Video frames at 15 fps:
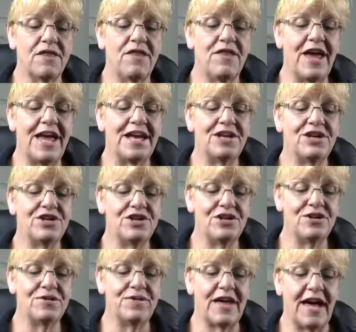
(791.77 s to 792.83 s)
They
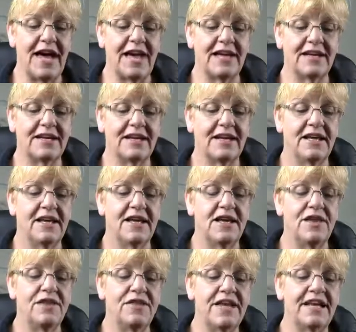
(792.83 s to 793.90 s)
knew that.
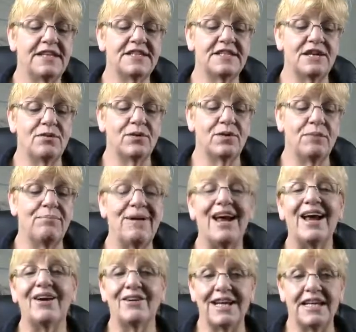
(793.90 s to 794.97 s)
Things that were
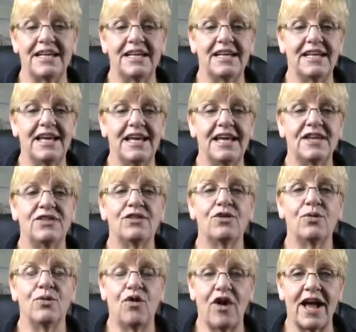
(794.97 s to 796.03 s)
buried in the
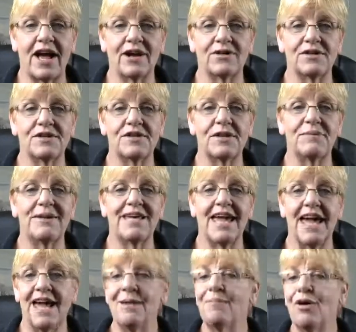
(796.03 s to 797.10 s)
ground that
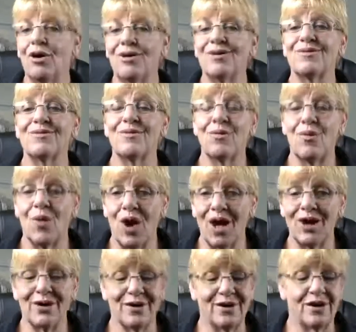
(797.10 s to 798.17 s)
became part of the
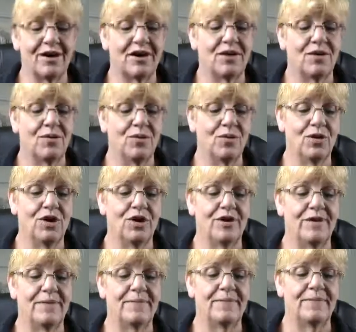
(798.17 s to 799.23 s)
water were
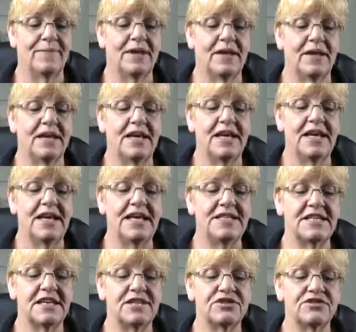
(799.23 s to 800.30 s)

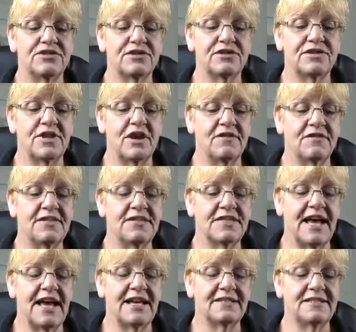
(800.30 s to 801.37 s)
industrial solvents,
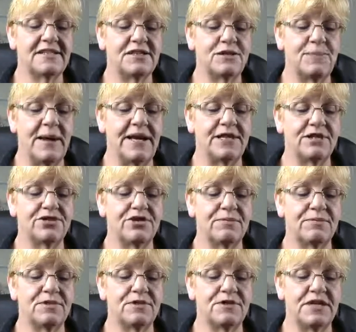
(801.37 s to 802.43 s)
acids, paint
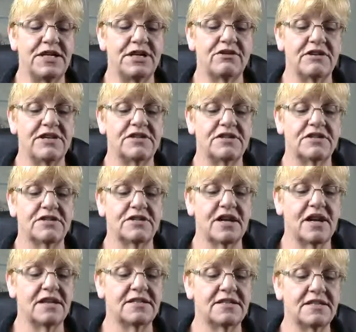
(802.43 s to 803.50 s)
strippers, degreasers,
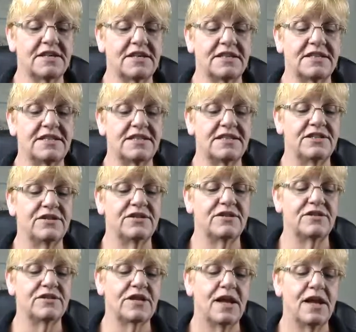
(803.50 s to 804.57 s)
caustic
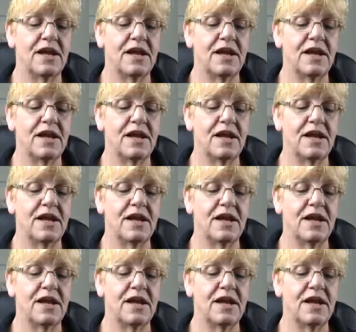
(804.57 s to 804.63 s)
cleaners,